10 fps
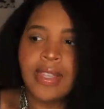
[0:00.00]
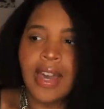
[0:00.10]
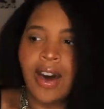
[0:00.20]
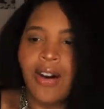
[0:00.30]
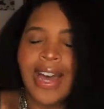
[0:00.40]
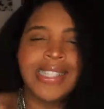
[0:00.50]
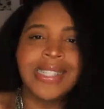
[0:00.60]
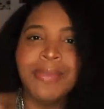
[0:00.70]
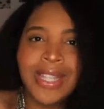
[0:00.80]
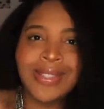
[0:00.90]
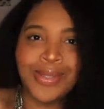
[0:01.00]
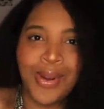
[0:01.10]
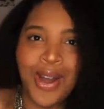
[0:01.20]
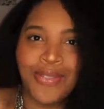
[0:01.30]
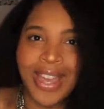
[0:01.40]
Y'all, has Smith's
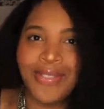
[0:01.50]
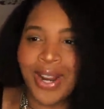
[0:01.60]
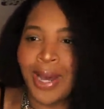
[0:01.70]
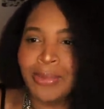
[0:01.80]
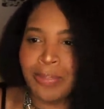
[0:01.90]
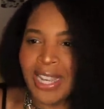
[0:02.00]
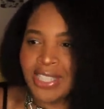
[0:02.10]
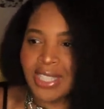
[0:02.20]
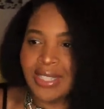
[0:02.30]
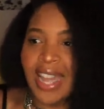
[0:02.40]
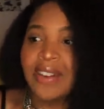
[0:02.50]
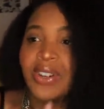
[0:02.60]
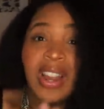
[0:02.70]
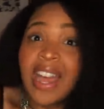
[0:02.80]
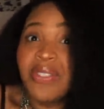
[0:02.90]
Grove ever helped a patient?
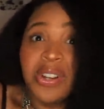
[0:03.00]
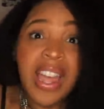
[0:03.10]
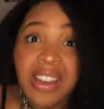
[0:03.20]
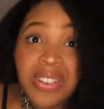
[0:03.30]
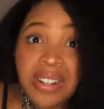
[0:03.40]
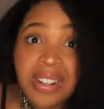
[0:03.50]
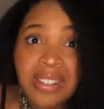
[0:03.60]
Ever? Ever? Ever?